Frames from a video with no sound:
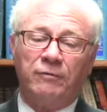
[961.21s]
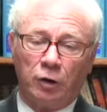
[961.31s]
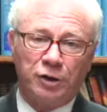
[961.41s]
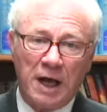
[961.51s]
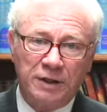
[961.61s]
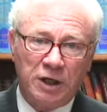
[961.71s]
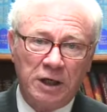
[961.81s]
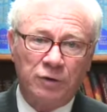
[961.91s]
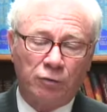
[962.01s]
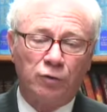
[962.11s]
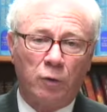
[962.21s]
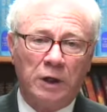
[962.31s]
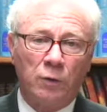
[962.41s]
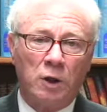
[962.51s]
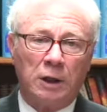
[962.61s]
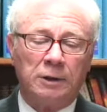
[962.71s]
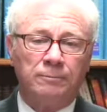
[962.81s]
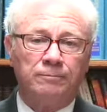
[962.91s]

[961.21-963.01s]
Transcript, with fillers: verse 19 through 21